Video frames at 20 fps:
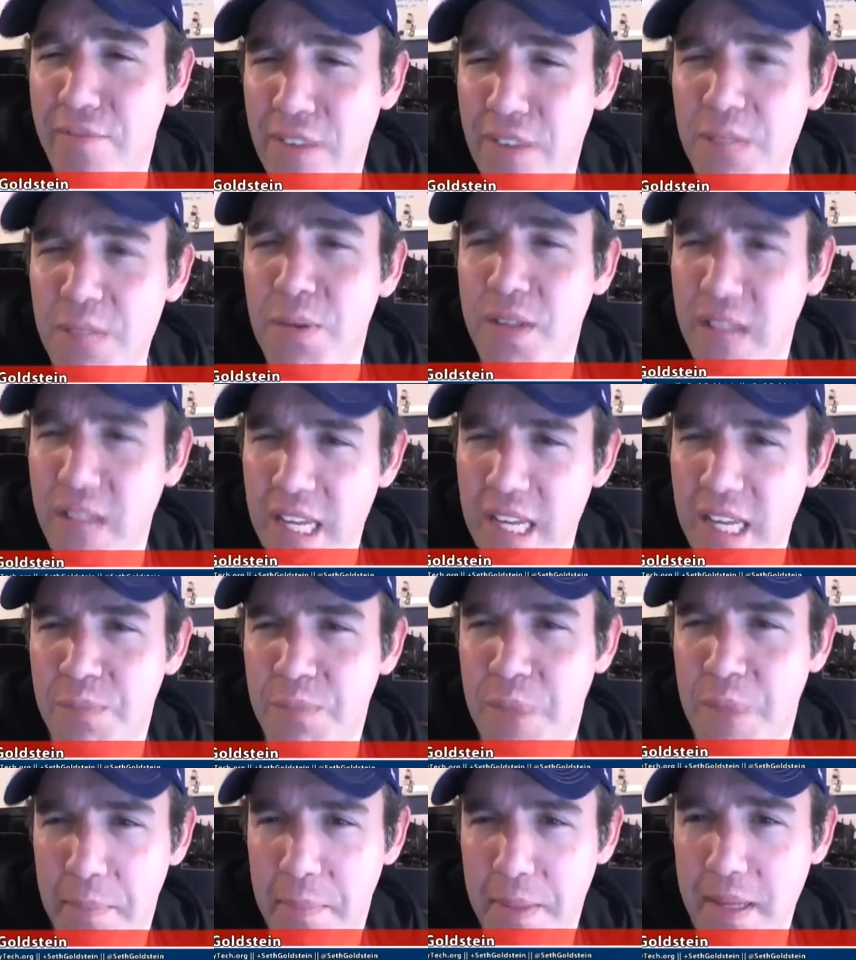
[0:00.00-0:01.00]
Facebook likes
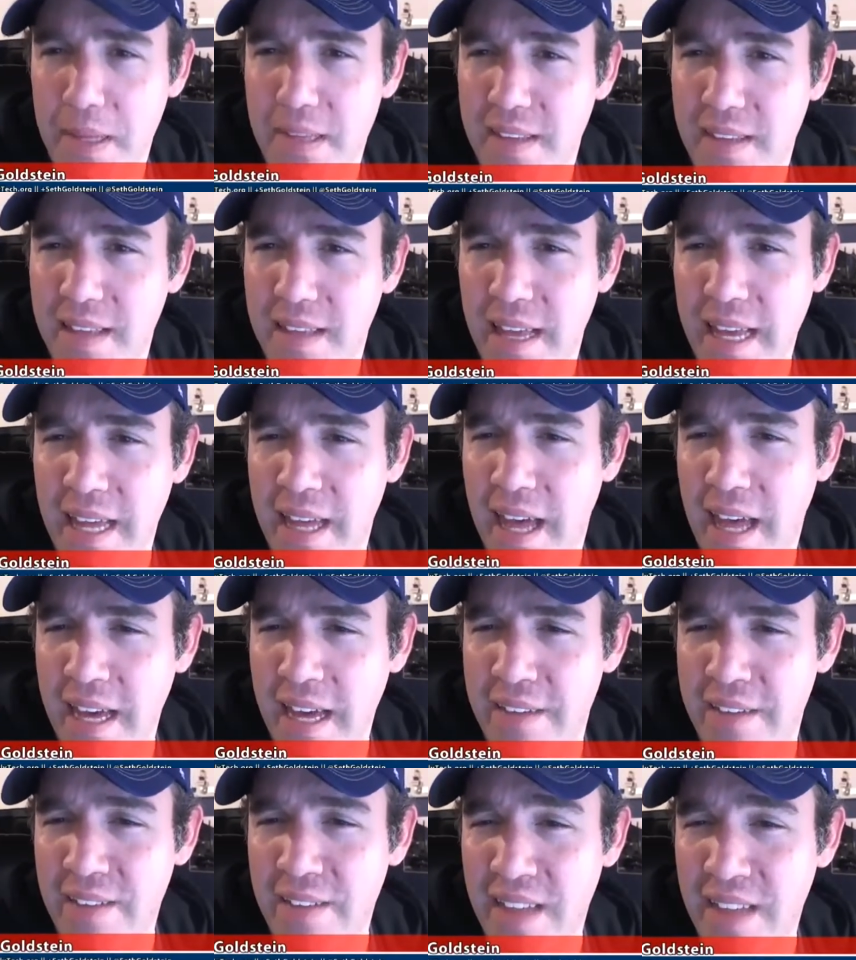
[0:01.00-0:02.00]
puppies because I get I
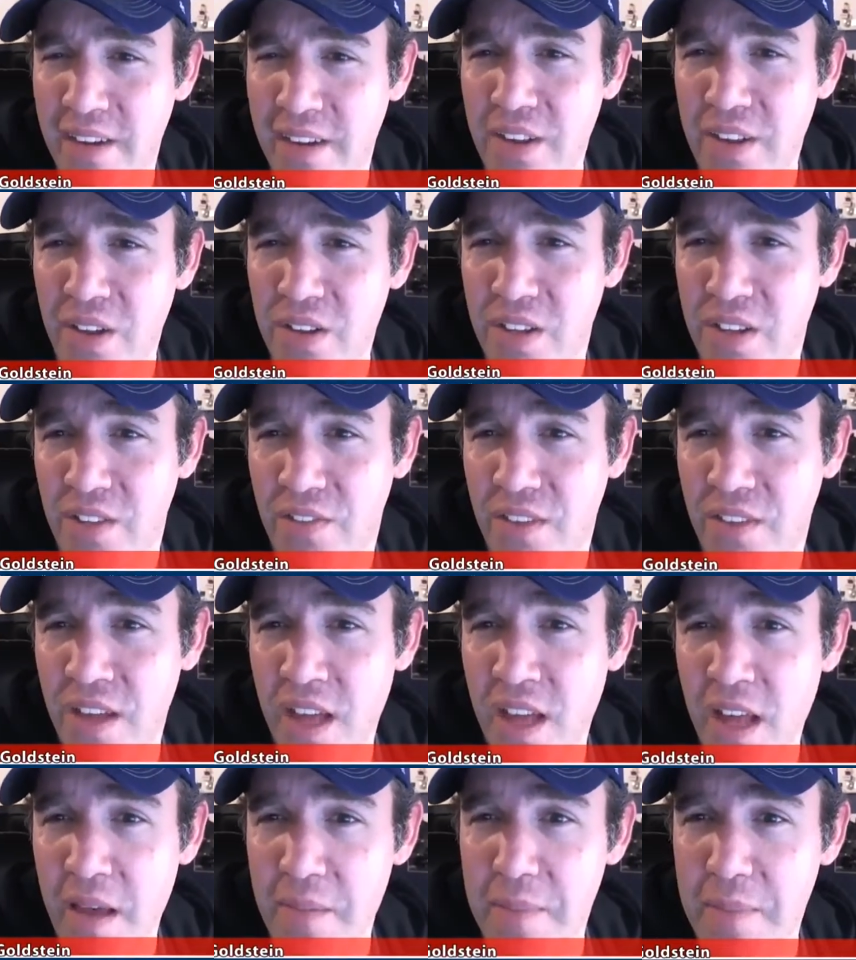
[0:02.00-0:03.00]
get a daily dose of
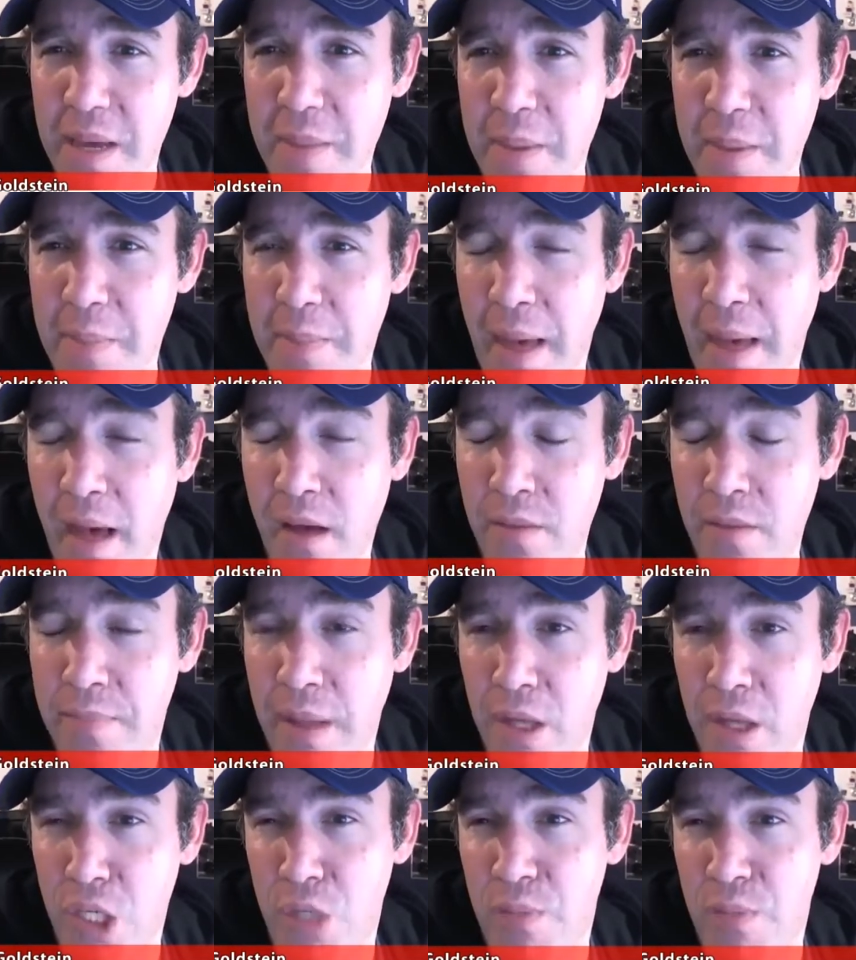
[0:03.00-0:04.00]
baby Bel
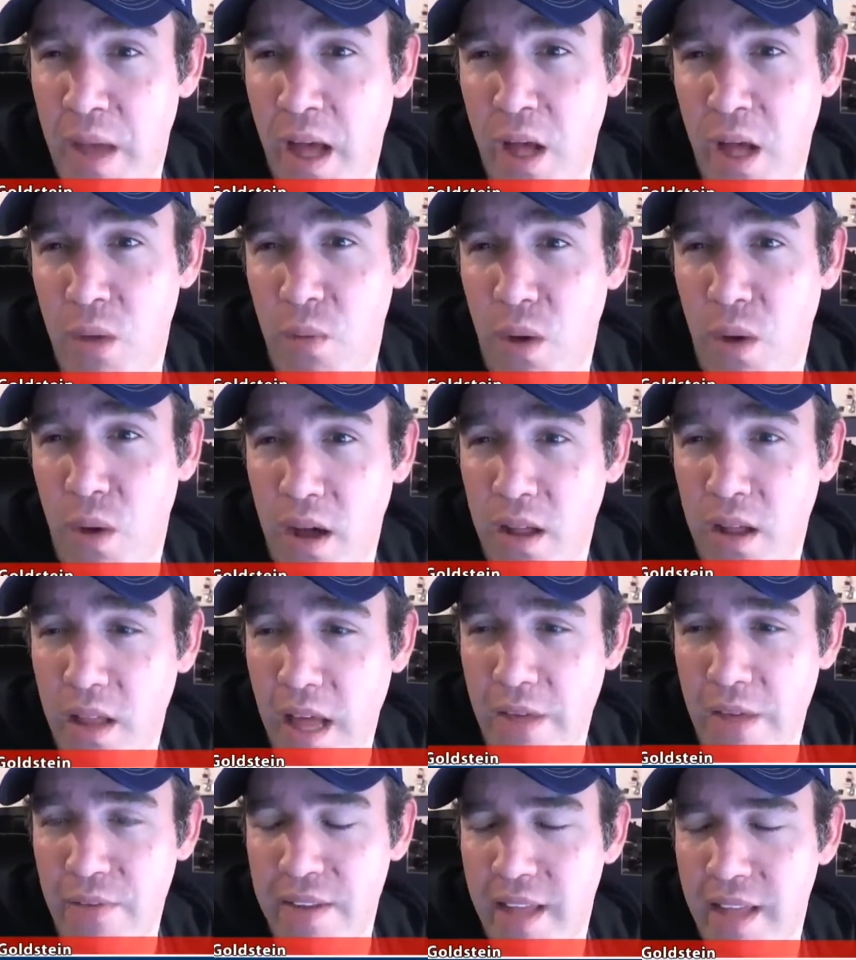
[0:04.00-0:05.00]
Belgian Malinois
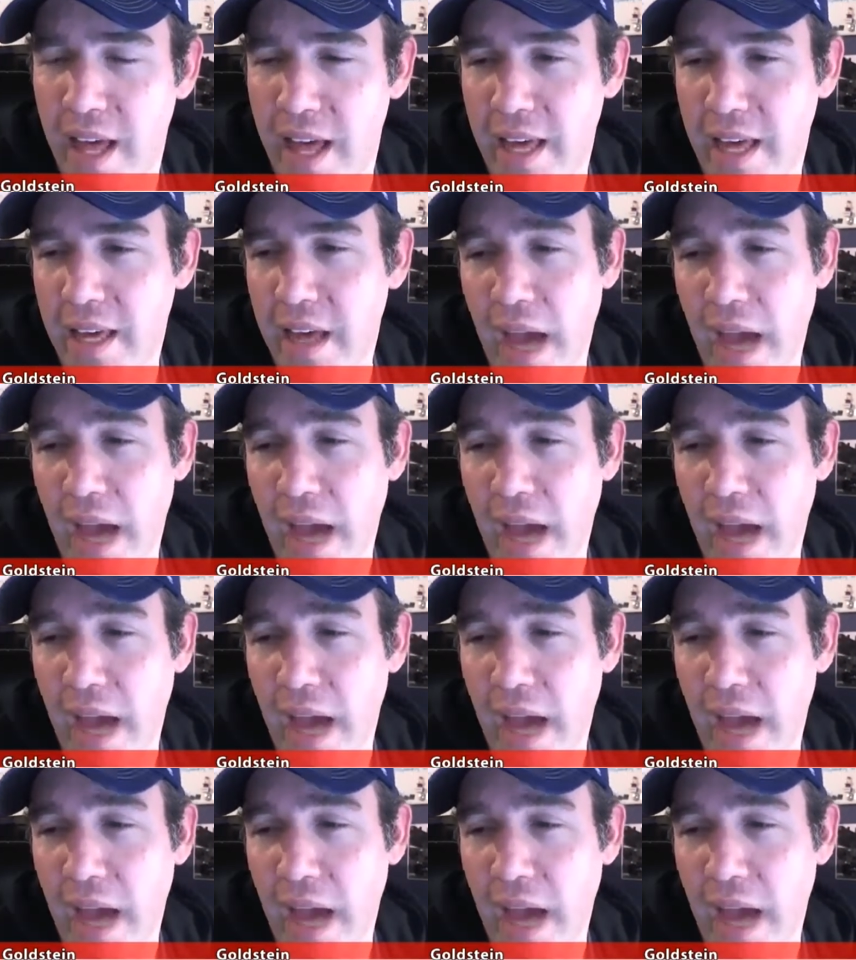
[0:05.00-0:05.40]
every day.